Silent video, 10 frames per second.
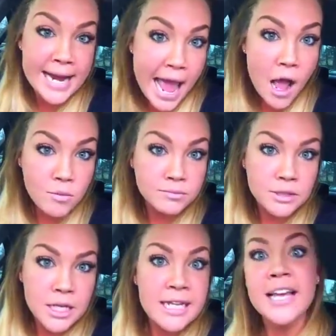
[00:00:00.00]
now
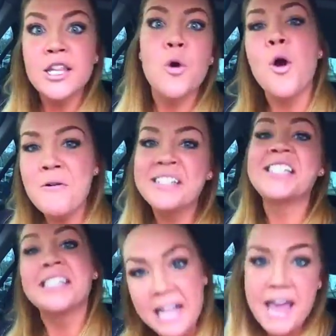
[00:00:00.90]
than there were in
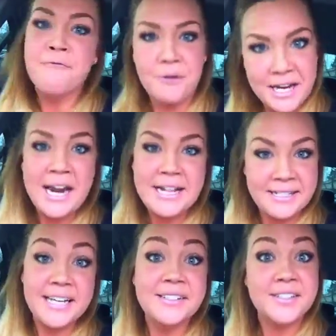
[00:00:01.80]
slavery in
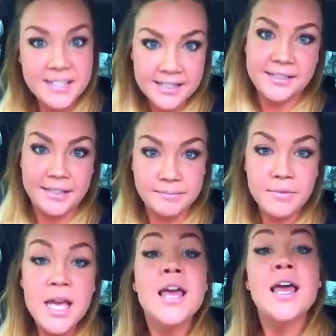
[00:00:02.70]
1860.
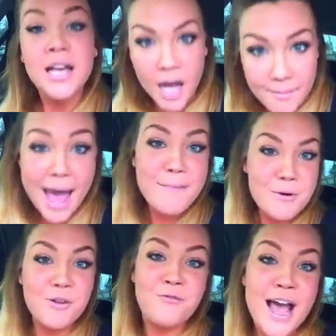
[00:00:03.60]
Come at me
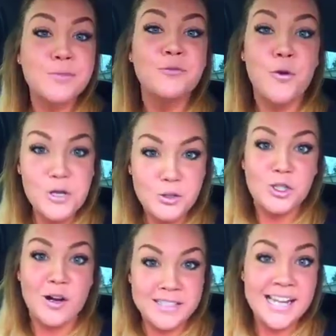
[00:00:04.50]
with facts before you
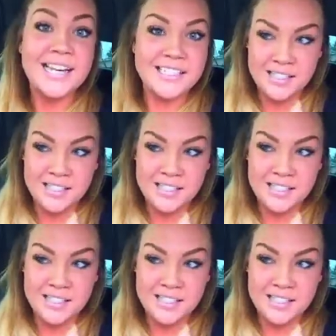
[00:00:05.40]
start saying